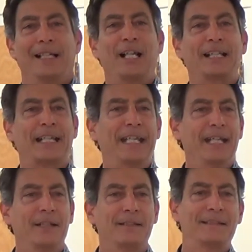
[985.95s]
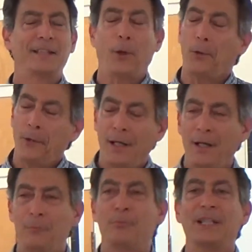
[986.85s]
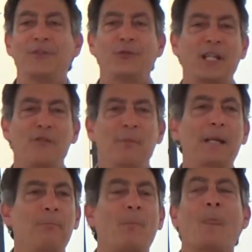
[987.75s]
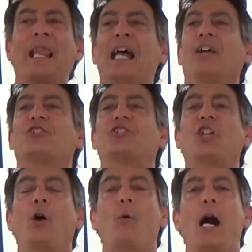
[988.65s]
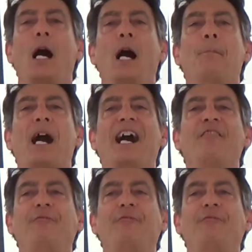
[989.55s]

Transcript: like a kid, so please forgive me. So I